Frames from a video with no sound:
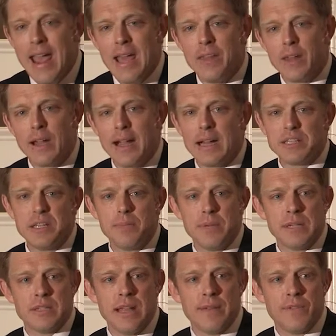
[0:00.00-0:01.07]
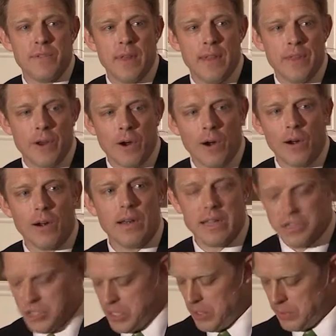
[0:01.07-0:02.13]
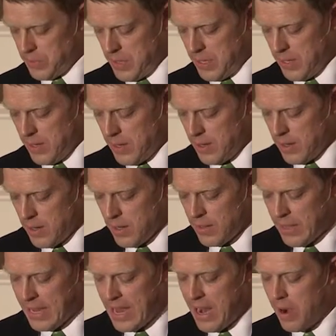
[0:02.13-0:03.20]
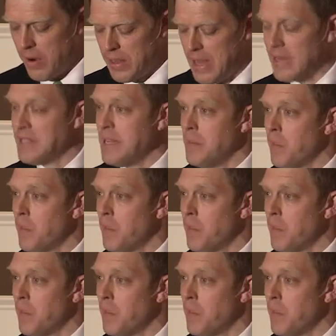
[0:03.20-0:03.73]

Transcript: And the concept is that, that they're hurt as children, they carry that